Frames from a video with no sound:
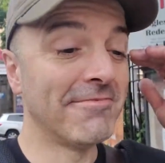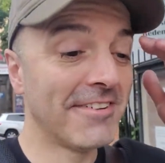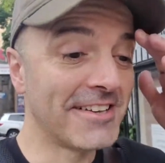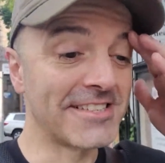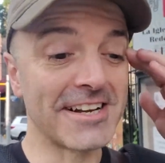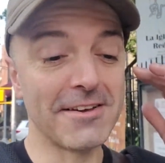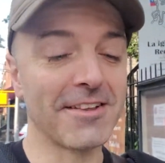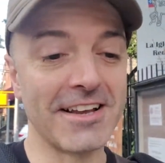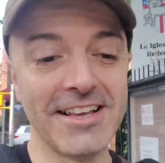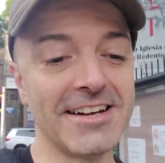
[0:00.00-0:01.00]
His nickname,
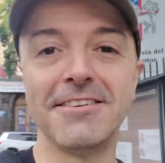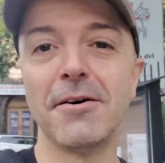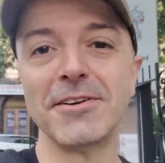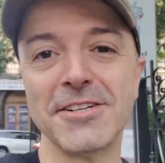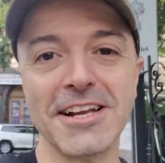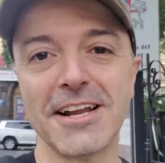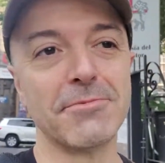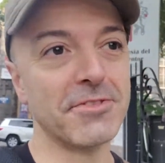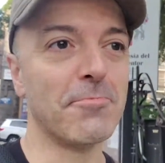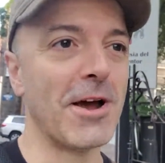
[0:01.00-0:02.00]
like, he had a bunch of nicknames.
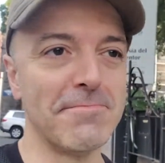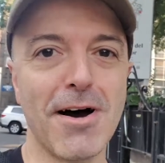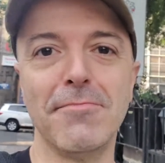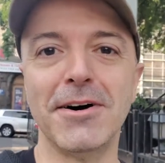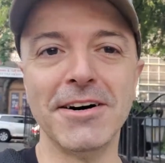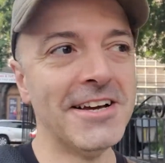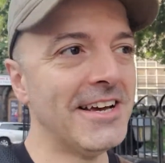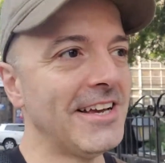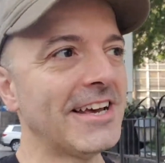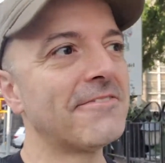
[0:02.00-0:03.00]
The White Mamba.
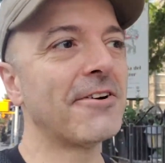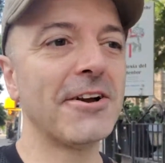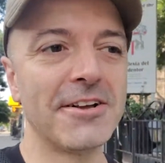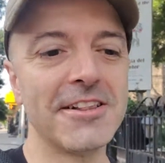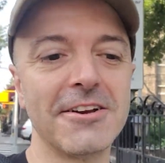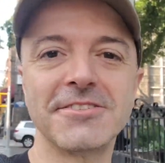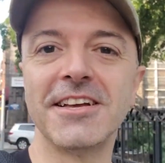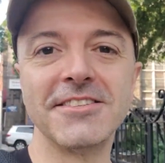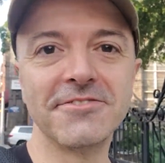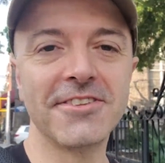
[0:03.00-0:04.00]
He had a very clear
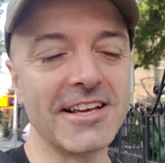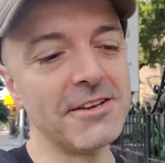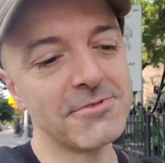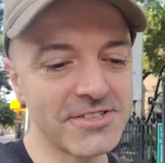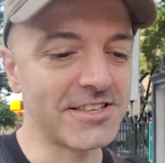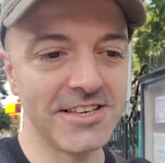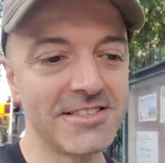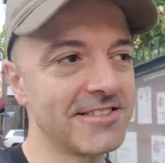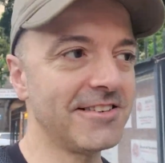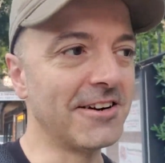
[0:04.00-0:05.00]
sense of, like, he was just
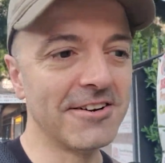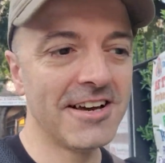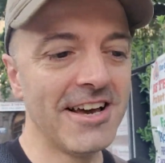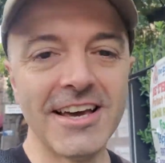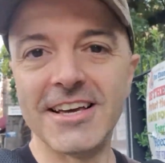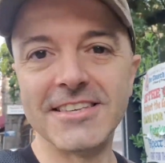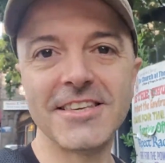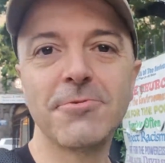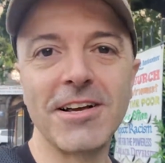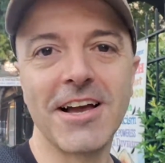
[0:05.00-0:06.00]
he's this
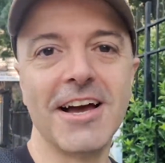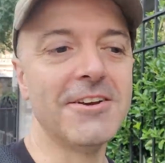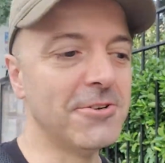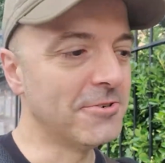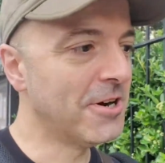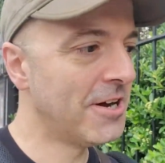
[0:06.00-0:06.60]
white guy who